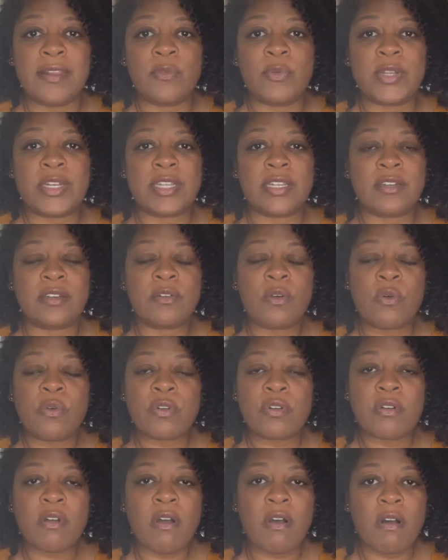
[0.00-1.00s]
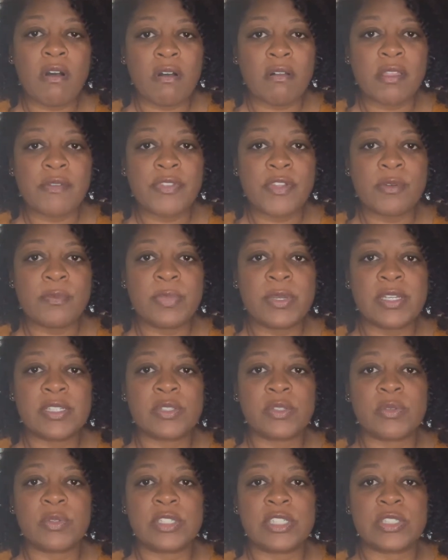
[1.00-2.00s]
We didn't order all of their books,
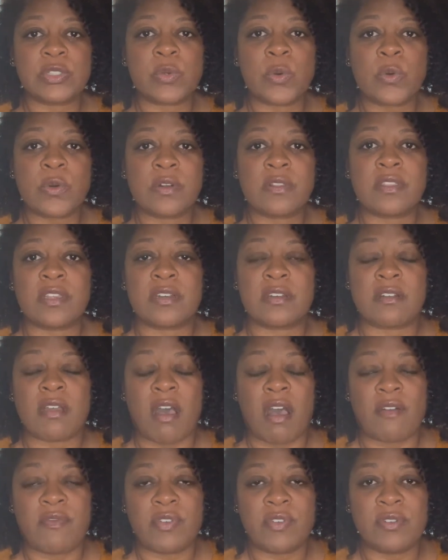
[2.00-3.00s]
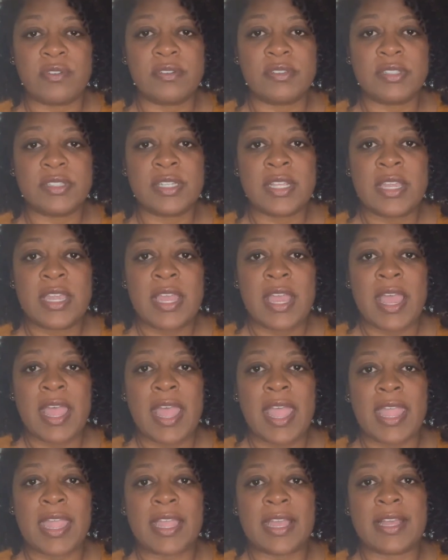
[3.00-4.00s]
we just ordered the novels.
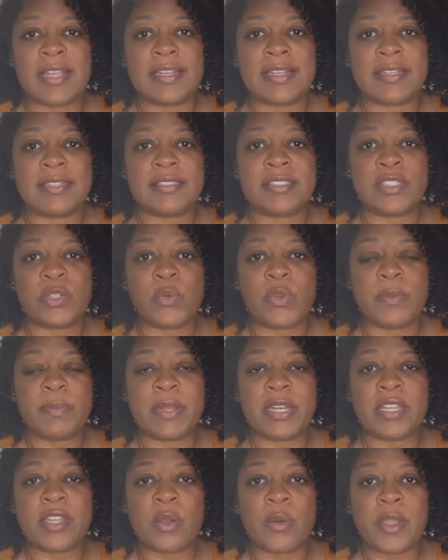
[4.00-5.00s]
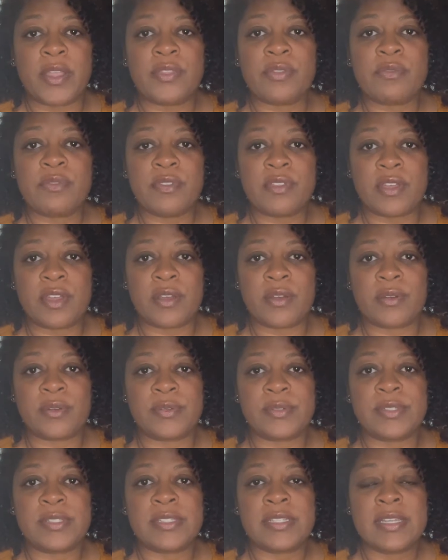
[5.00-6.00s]
And so we've been going through
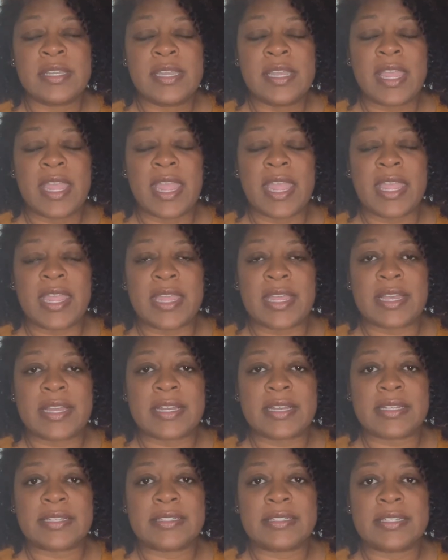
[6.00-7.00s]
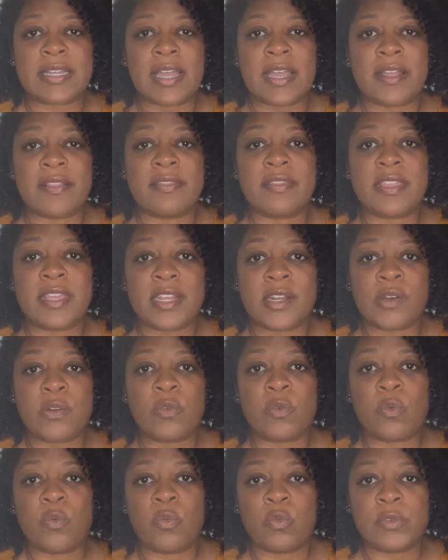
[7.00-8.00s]
those. And
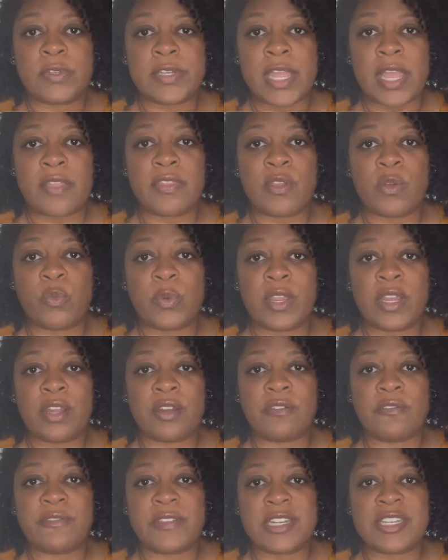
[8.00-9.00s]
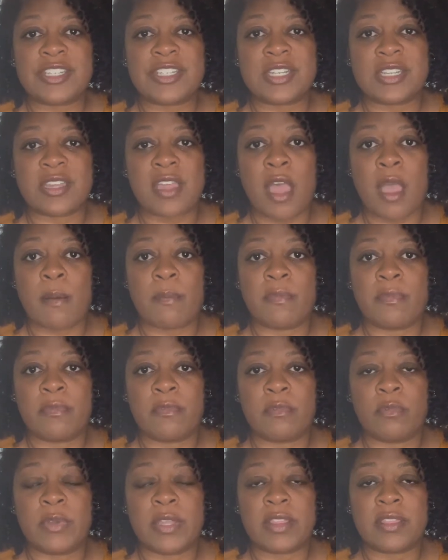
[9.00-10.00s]
then now that we are finishing up
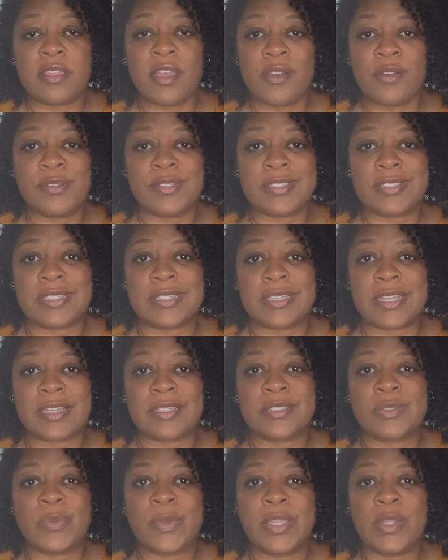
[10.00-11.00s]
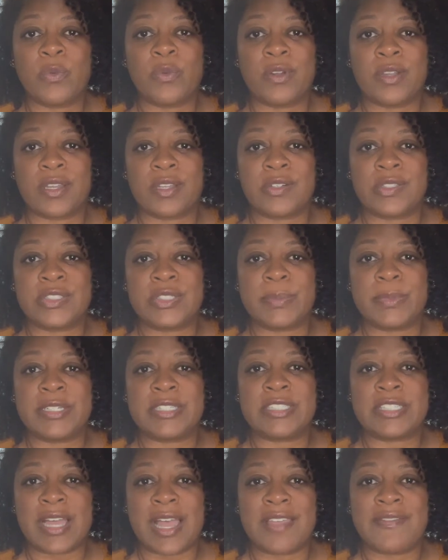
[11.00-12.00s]
with those in the next week, we're going to be
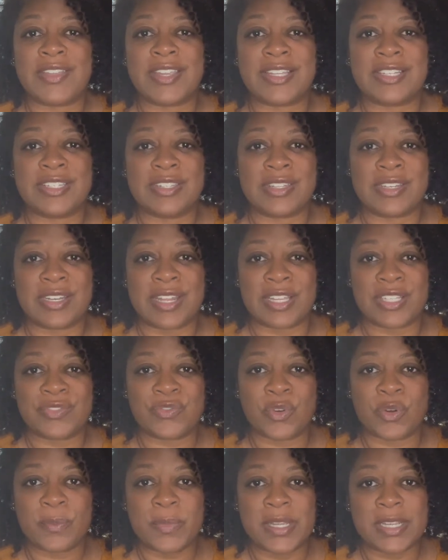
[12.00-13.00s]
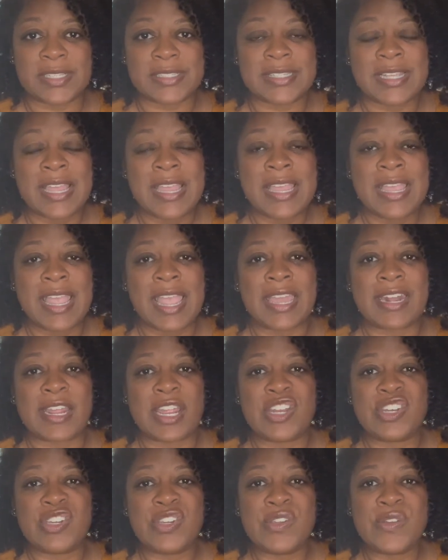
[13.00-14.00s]
diving into the next 4 books. And I
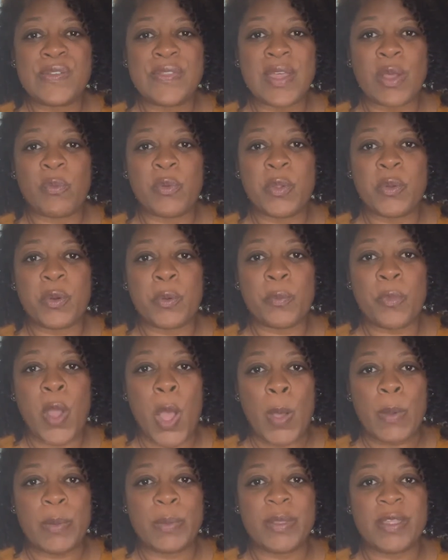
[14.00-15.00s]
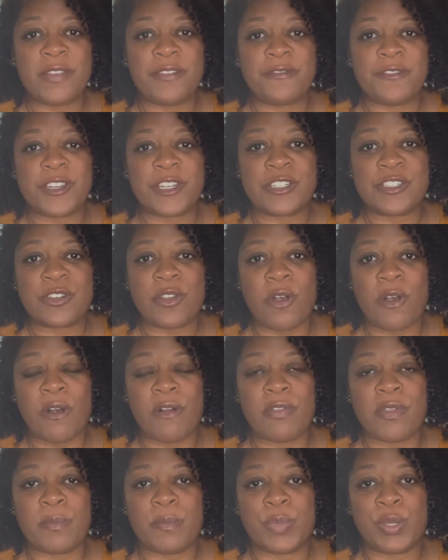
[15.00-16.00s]
knew that we would probably finish all
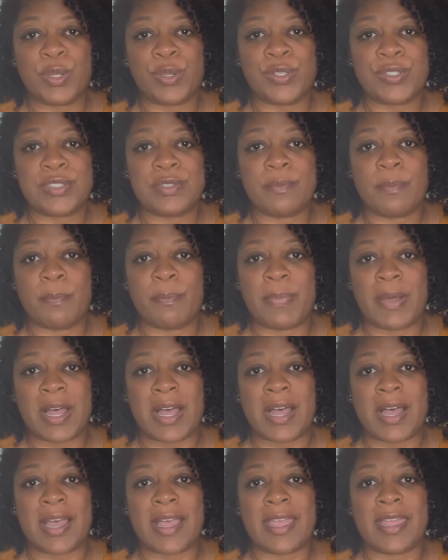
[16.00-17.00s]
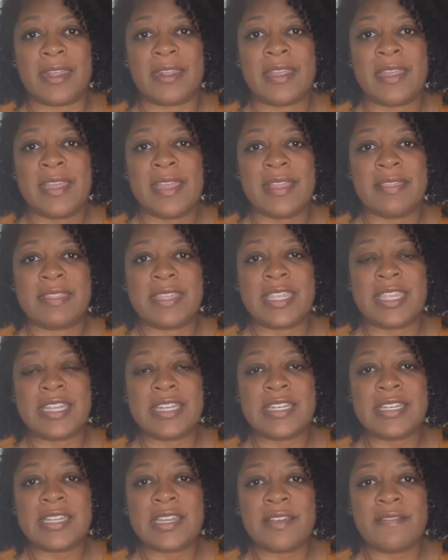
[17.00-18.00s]
the books by the
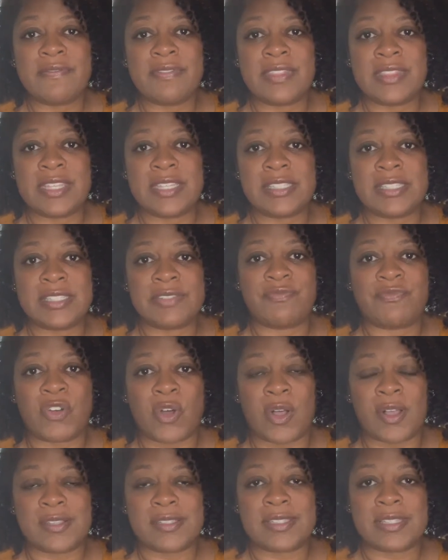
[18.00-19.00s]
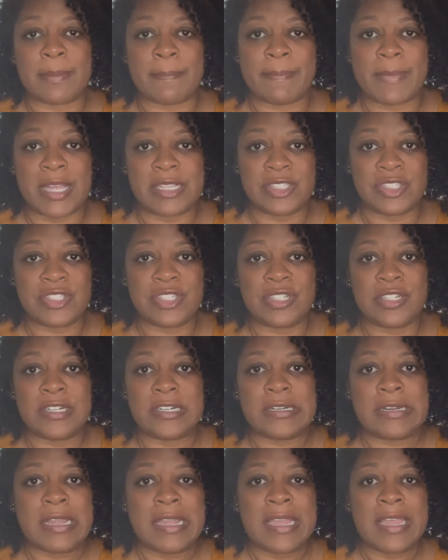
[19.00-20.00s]
end of this fall
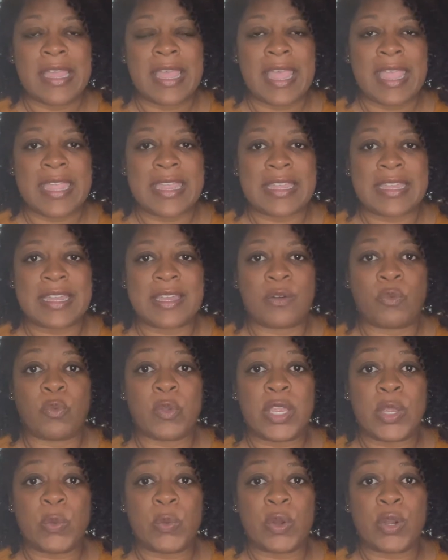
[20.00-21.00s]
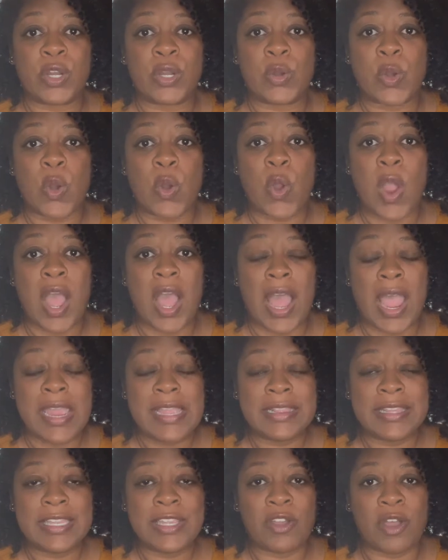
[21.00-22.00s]
semester, and we were
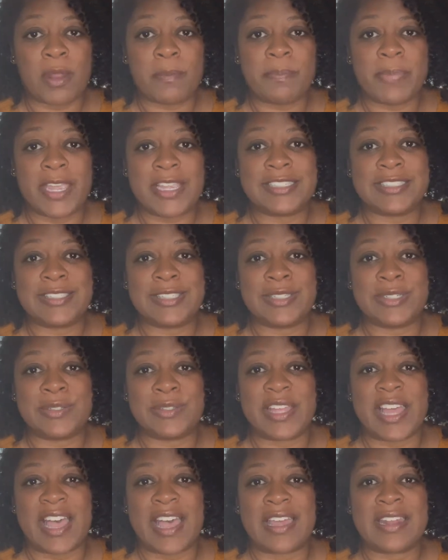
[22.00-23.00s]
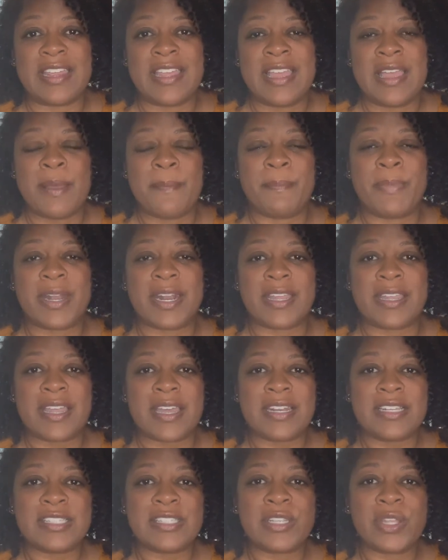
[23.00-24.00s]
highly on pace to do that, but I
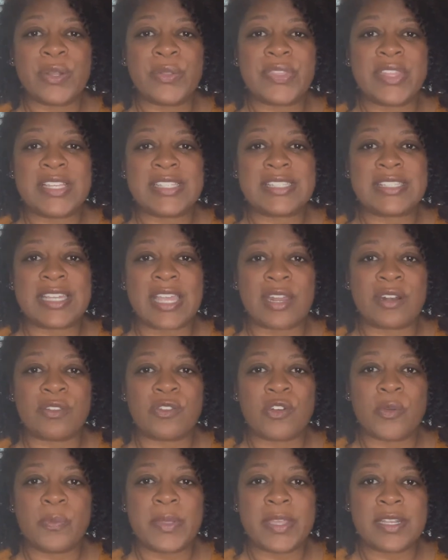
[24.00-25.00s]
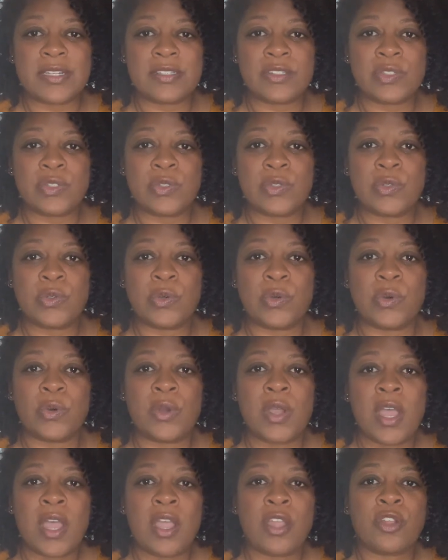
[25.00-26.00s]
kind of slowed things down a little bit to
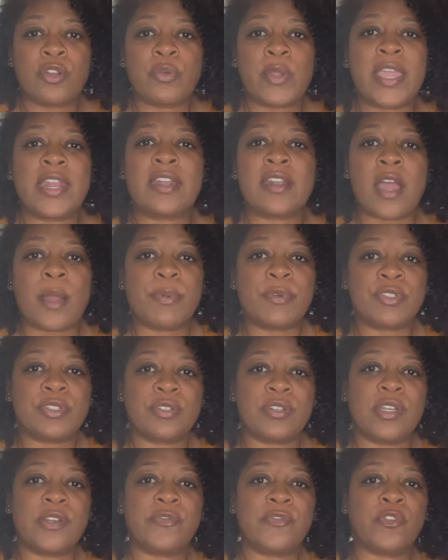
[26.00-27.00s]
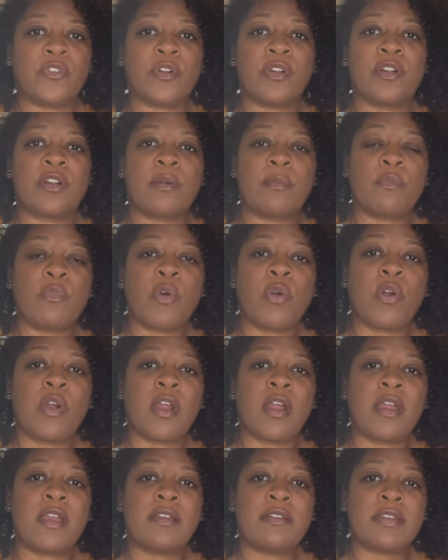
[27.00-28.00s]
create an opportunity for
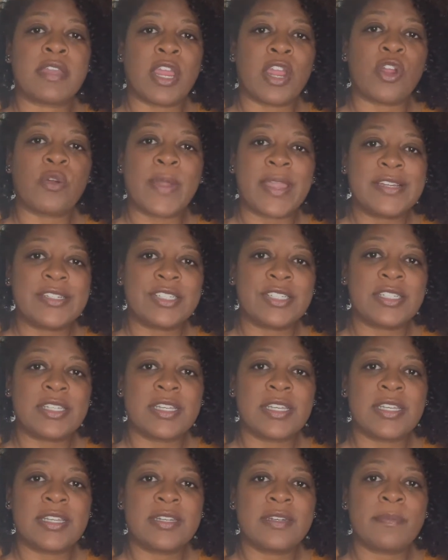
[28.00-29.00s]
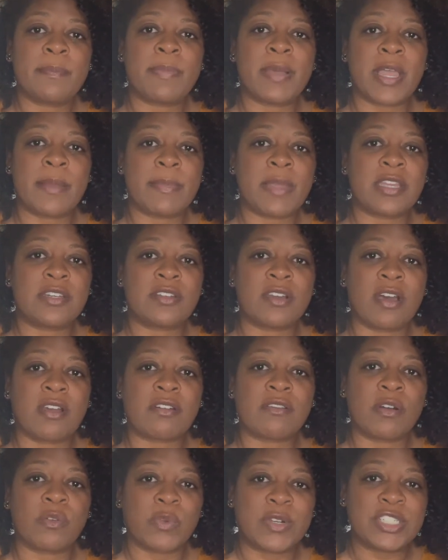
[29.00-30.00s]
more narration by my daughter
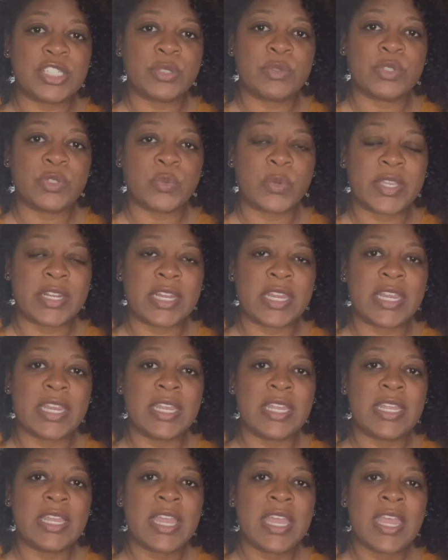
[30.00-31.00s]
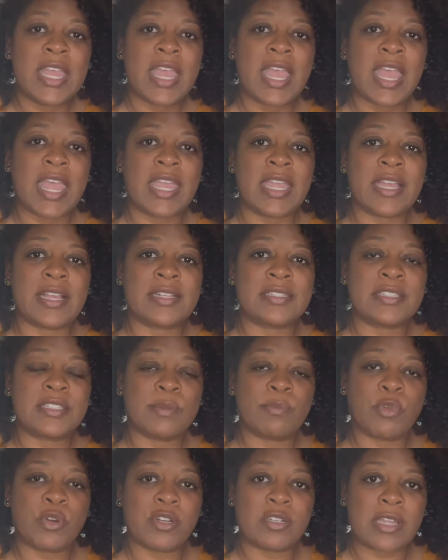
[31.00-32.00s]
on what she was reading and some
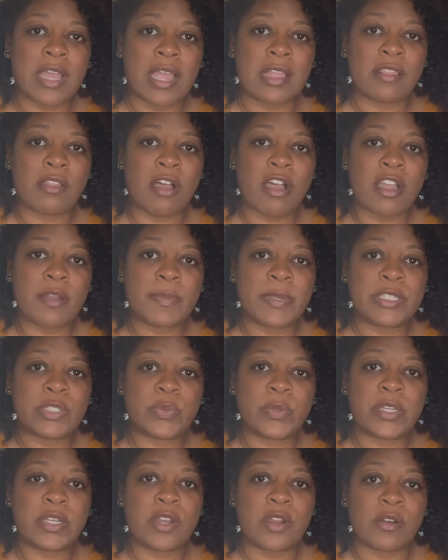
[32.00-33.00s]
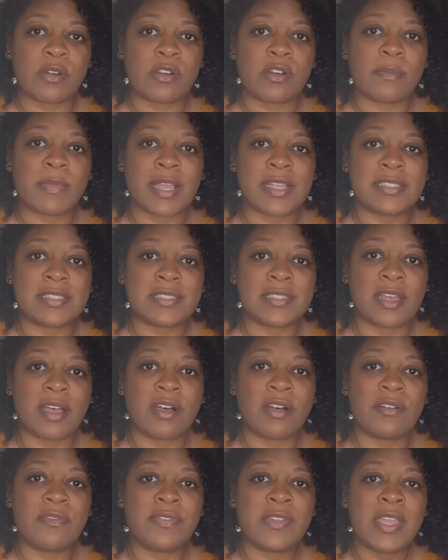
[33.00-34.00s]
more dialogue between her and
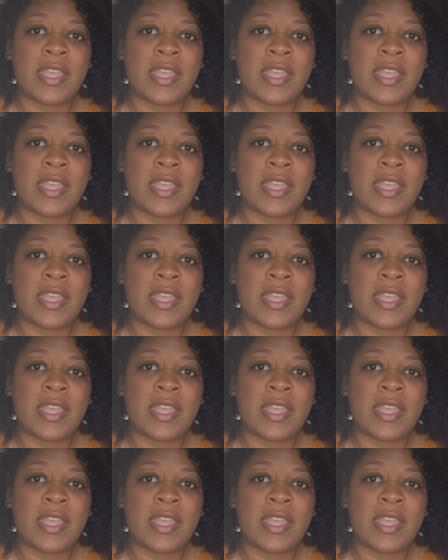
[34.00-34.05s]
myself.